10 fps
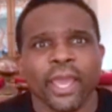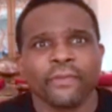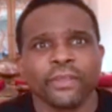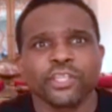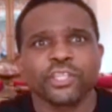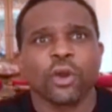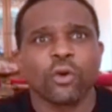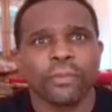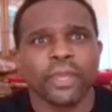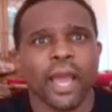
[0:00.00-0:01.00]
And this
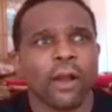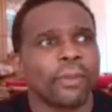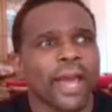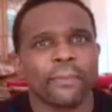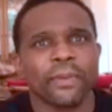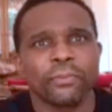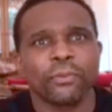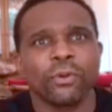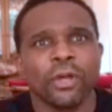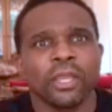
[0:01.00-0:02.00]
showed me how Black
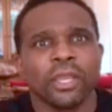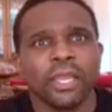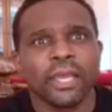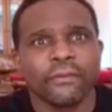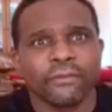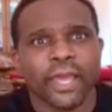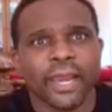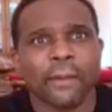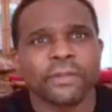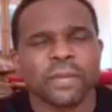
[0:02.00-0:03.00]
people lived,
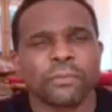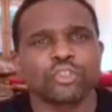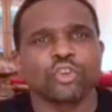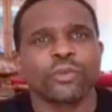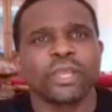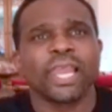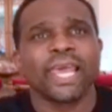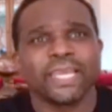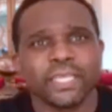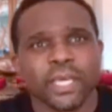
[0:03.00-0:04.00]
and I was able to
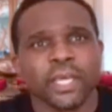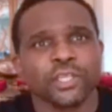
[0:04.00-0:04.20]
relate